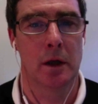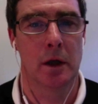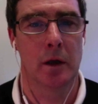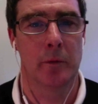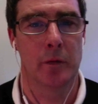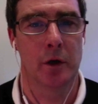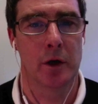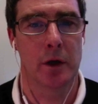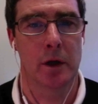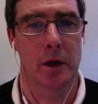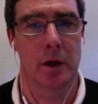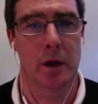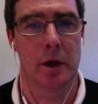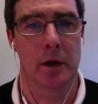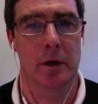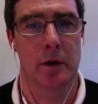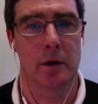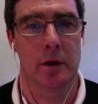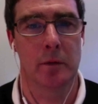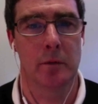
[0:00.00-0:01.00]
I'm going to
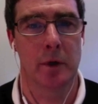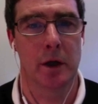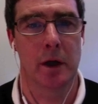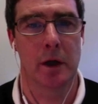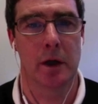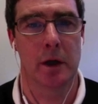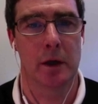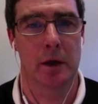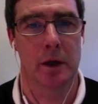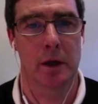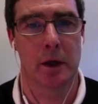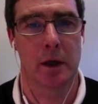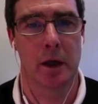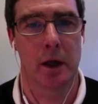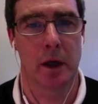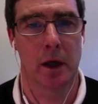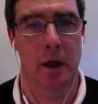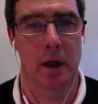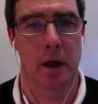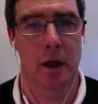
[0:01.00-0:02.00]
increment
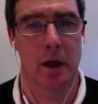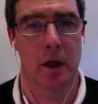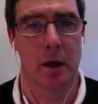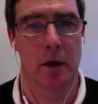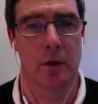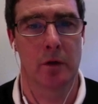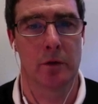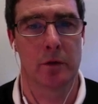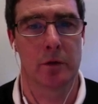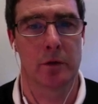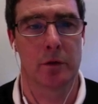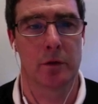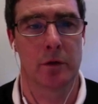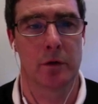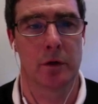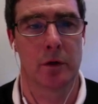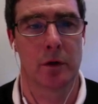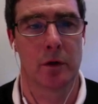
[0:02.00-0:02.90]
count